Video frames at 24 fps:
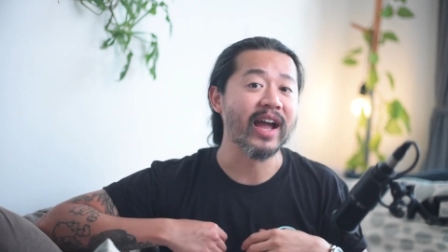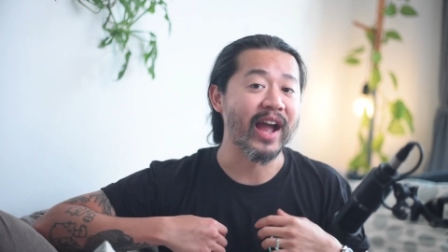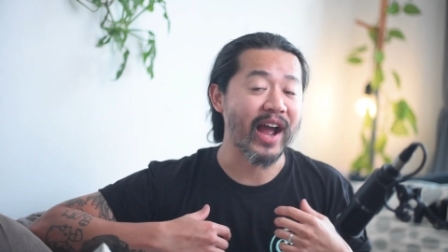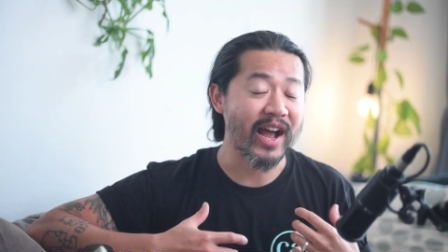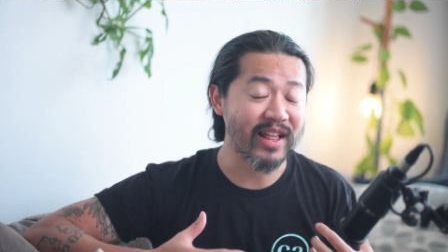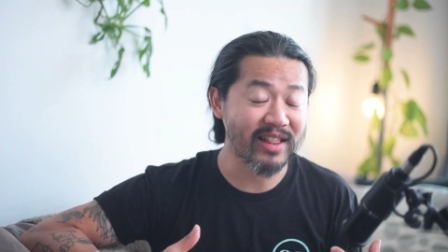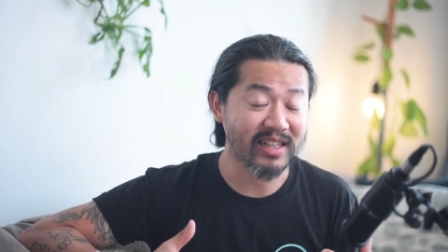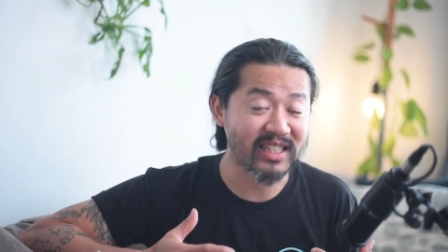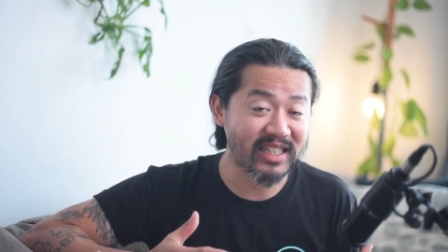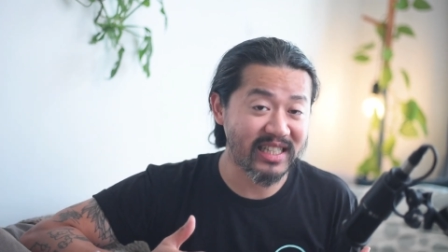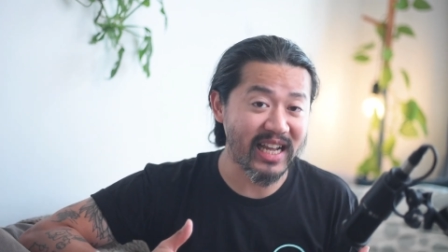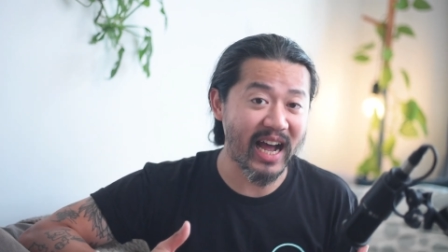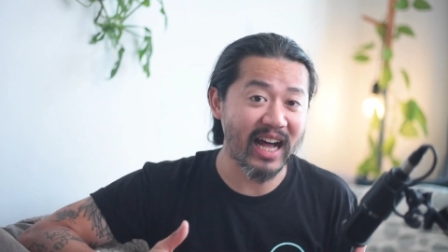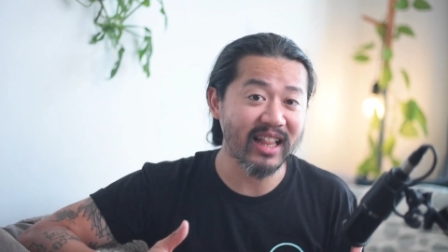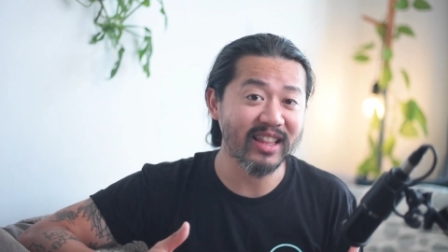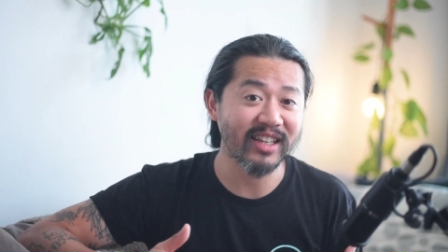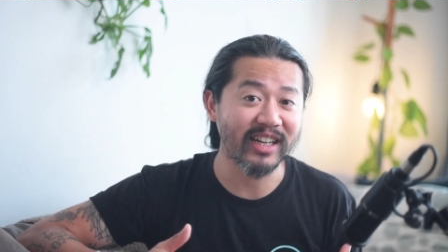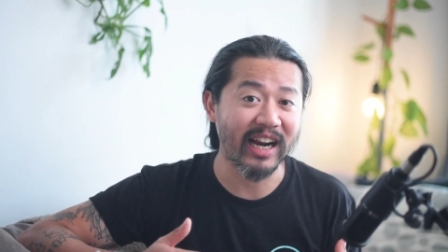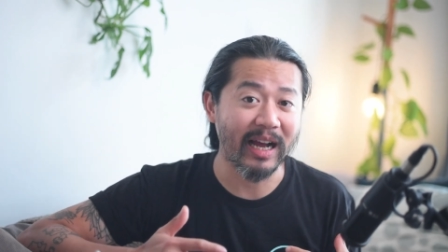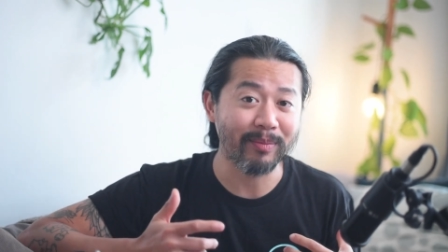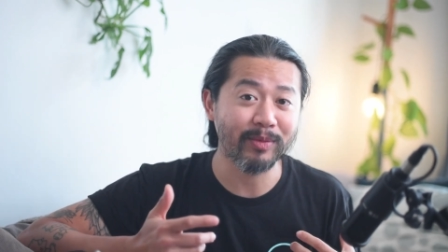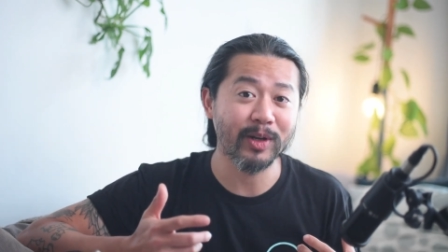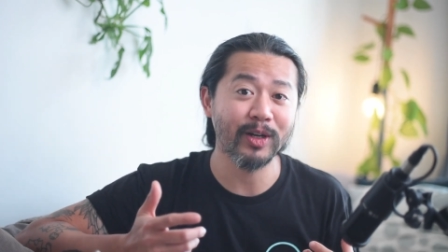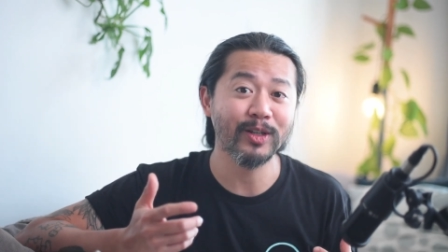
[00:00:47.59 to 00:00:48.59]
And the salad
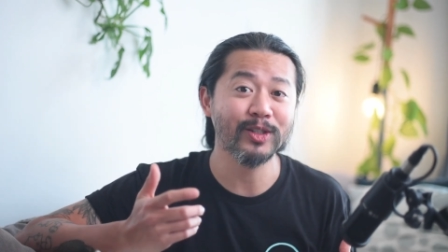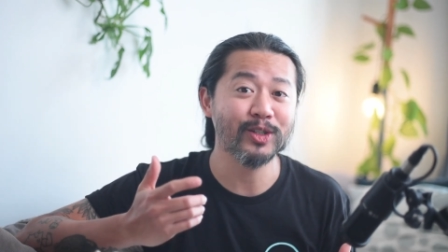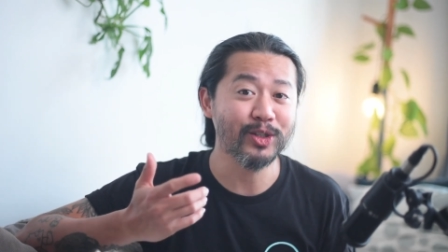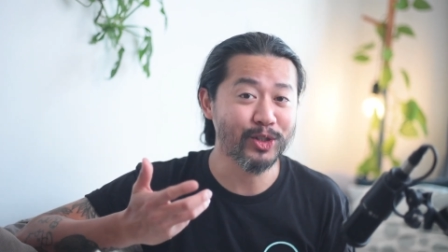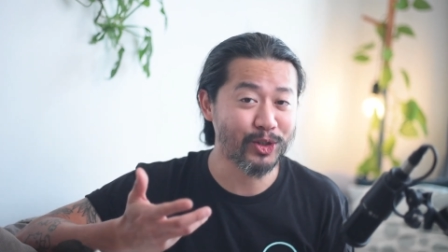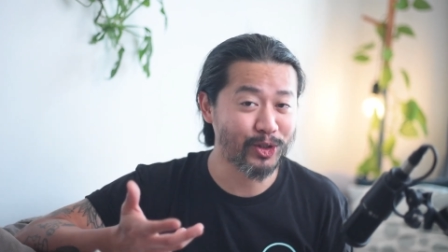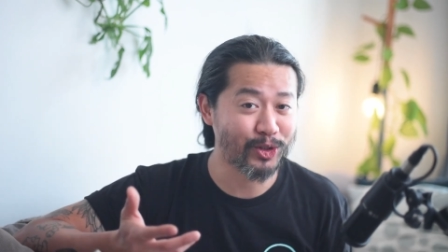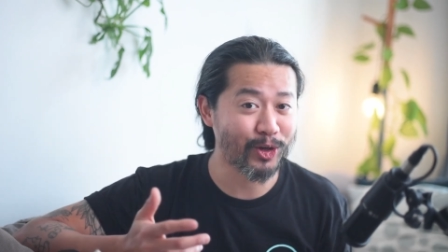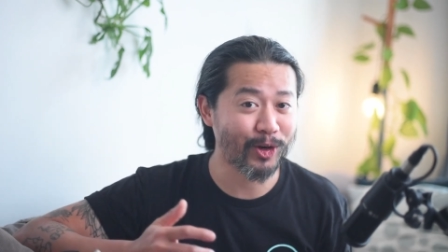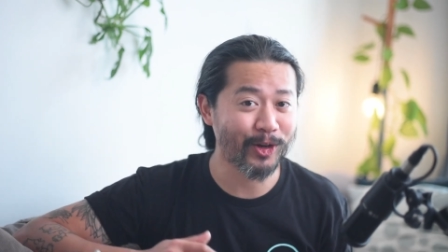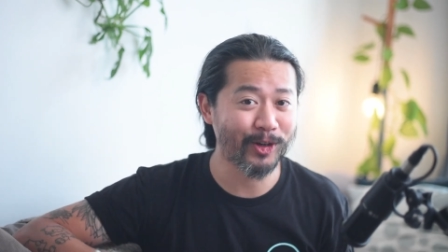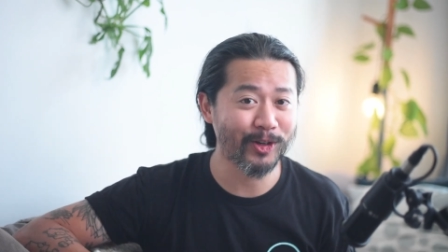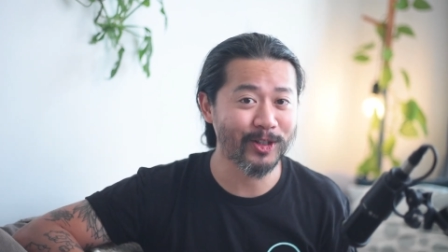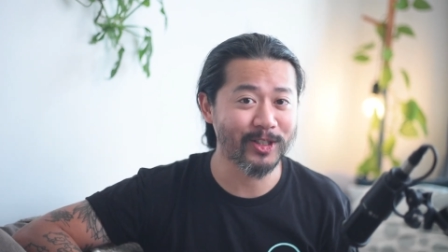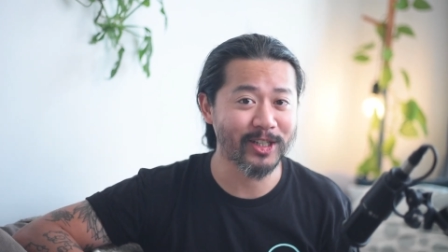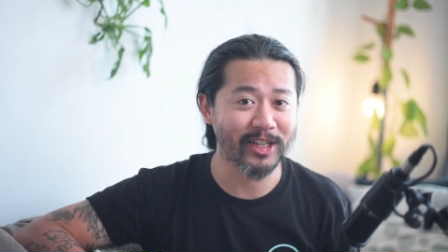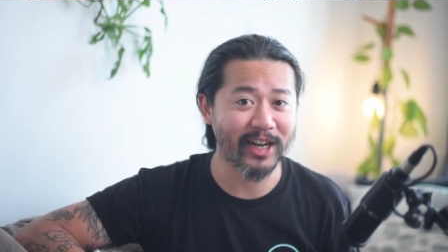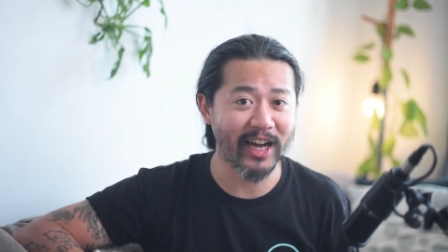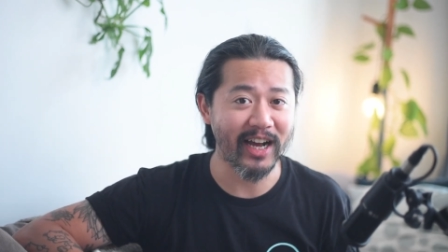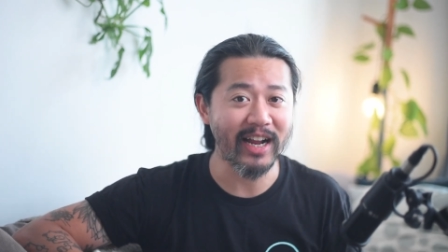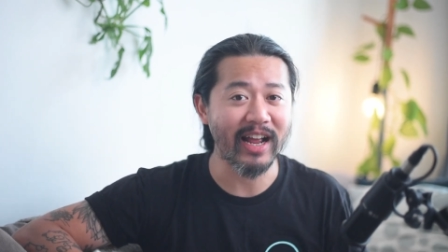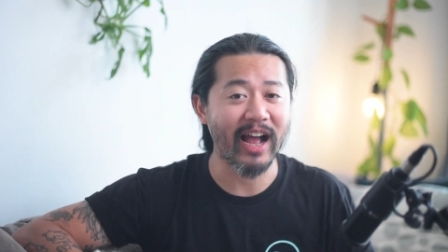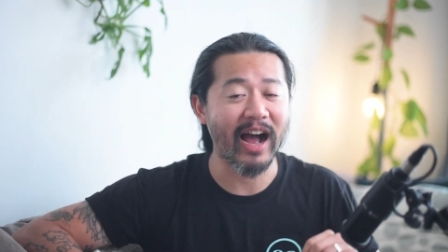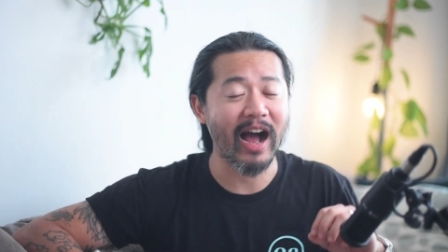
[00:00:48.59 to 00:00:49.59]
I'm going to show you
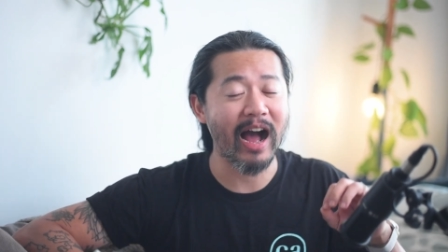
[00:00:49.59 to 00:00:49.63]
today,